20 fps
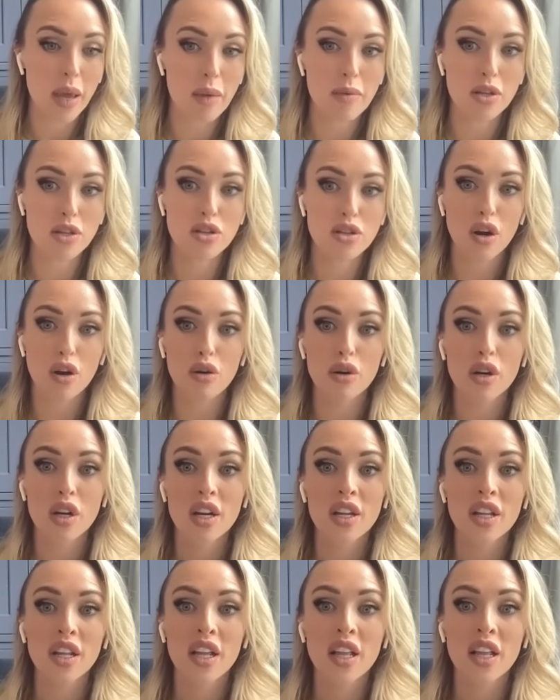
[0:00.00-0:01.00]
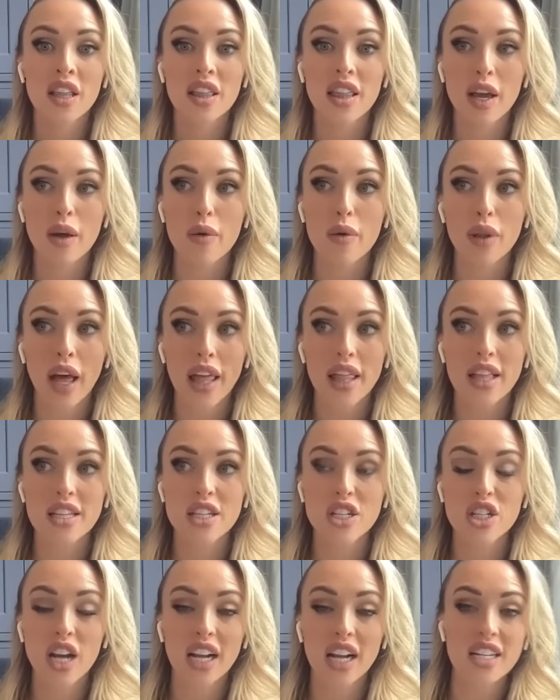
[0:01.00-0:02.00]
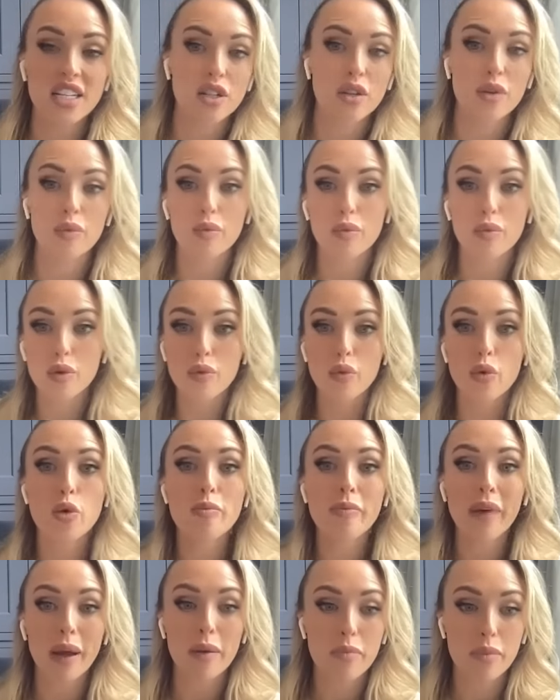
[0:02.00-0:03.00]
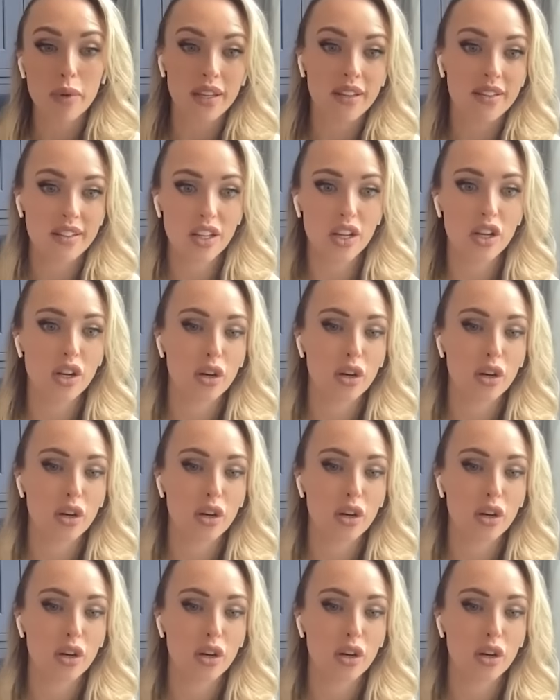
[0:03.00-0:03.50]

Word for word: So they were like, there's a chance that the womb might be, you know,